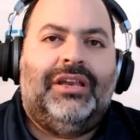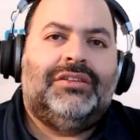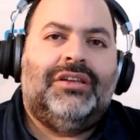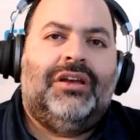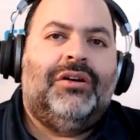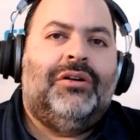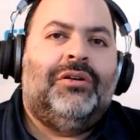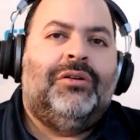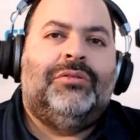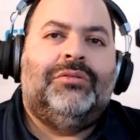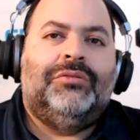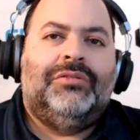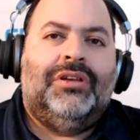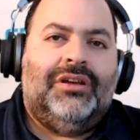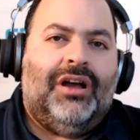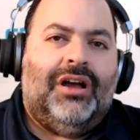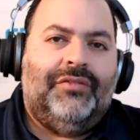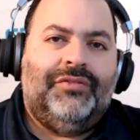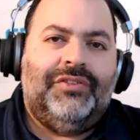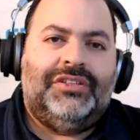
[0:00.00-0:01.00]
So the
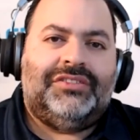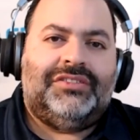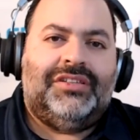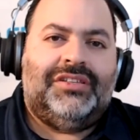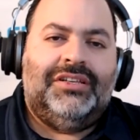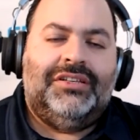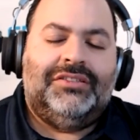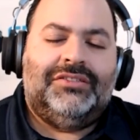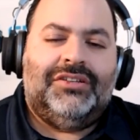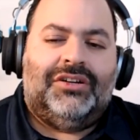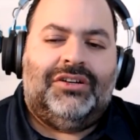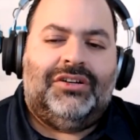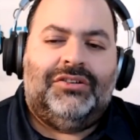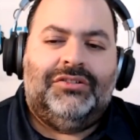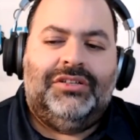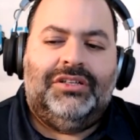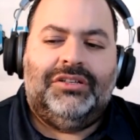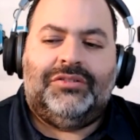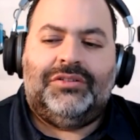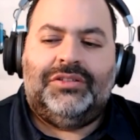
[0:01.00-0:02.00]
obvious things are
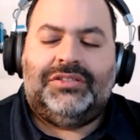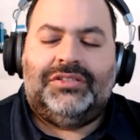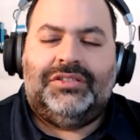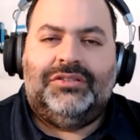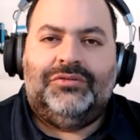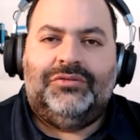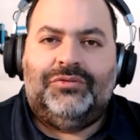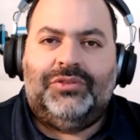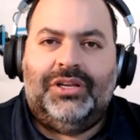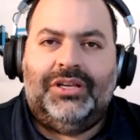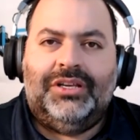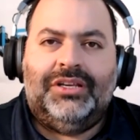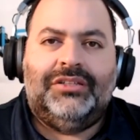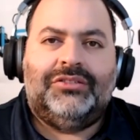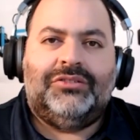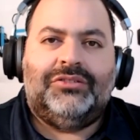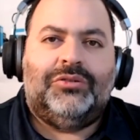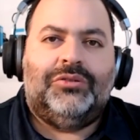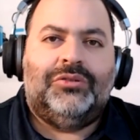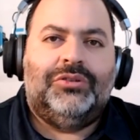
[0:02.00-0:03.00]
increasing
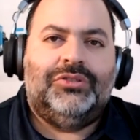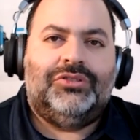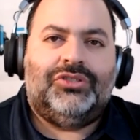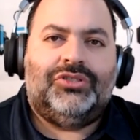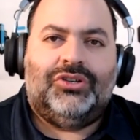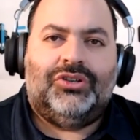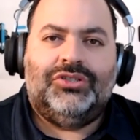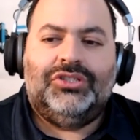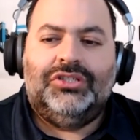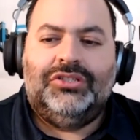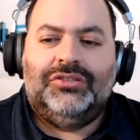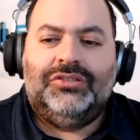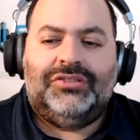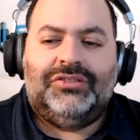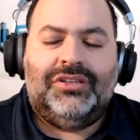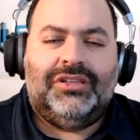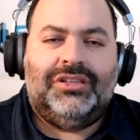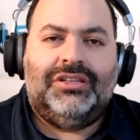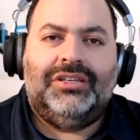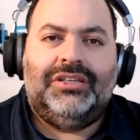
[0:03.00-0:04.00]
rent or charging
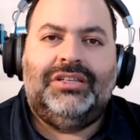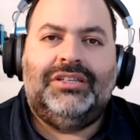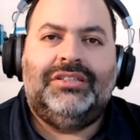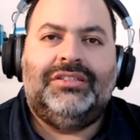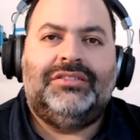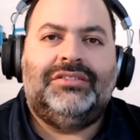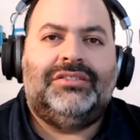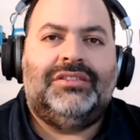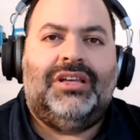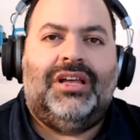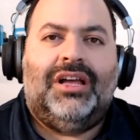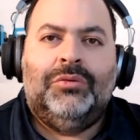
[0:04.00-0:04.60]
utilities,